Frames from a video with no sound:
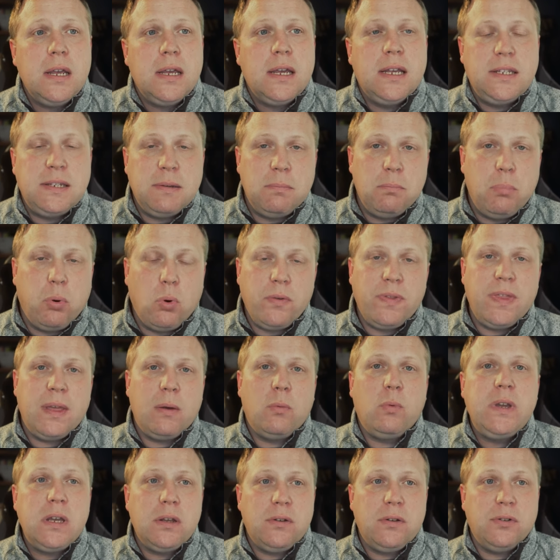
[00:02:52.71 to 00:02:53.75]
it's important that
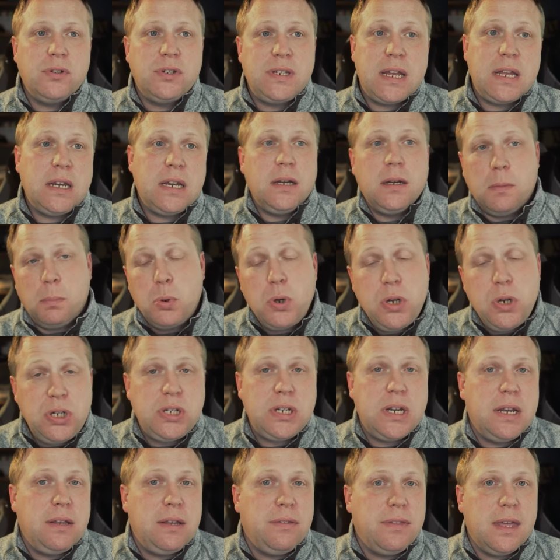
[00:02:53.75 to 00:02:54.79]
we understand and
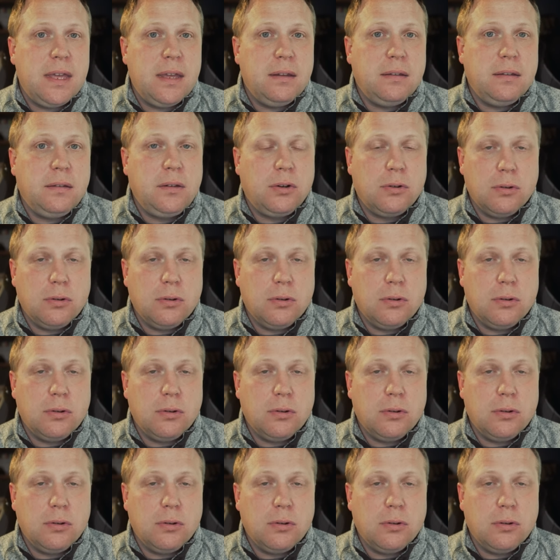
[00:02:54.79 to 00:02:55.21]
appreciate that